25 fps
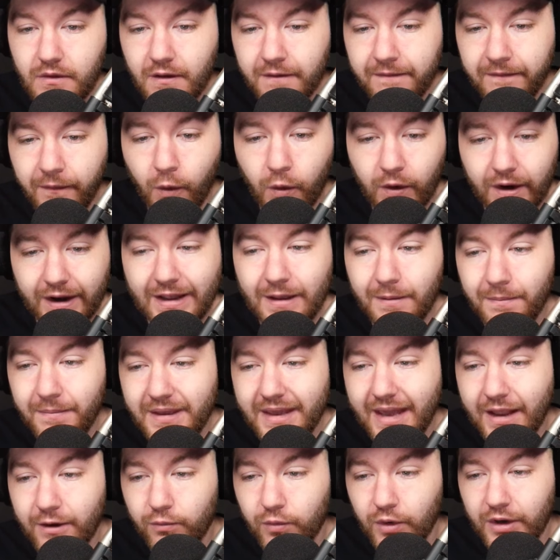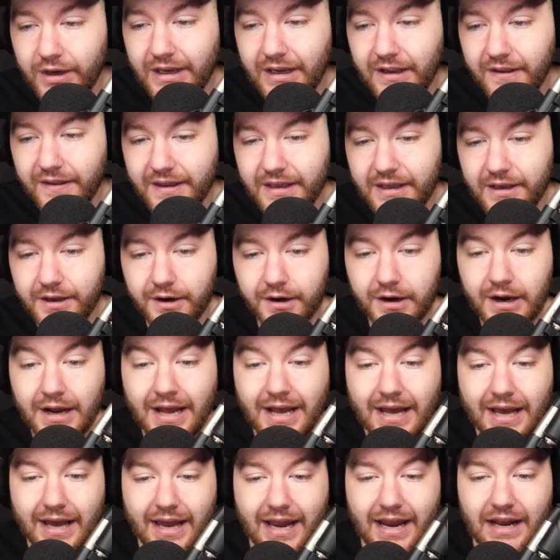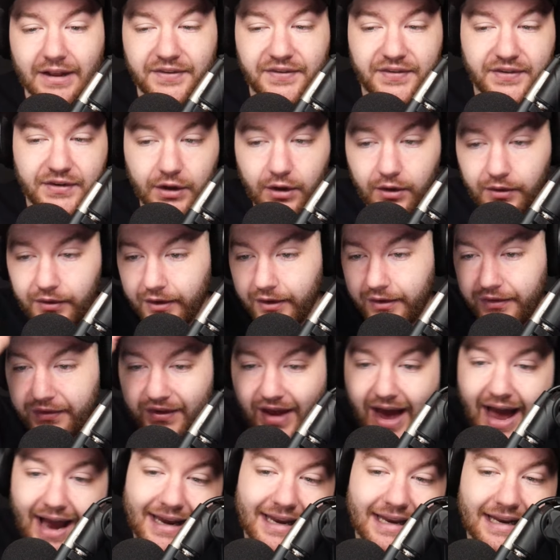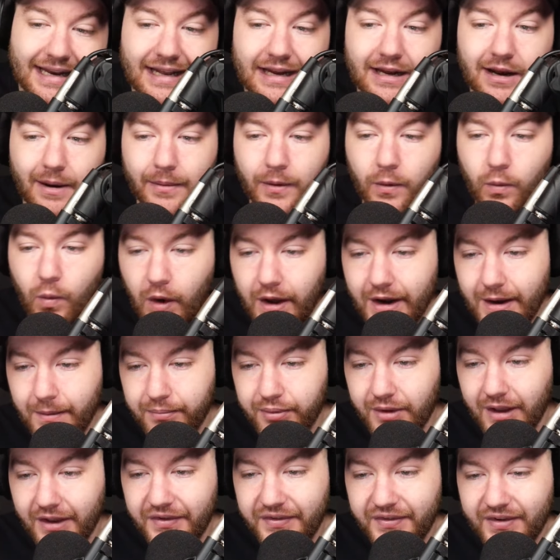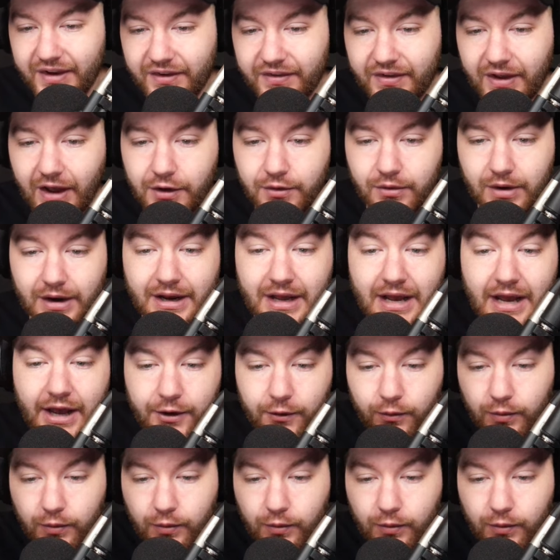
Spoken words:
for NBA Rookie of the Year, it's still Zach Edey number one at plus 600,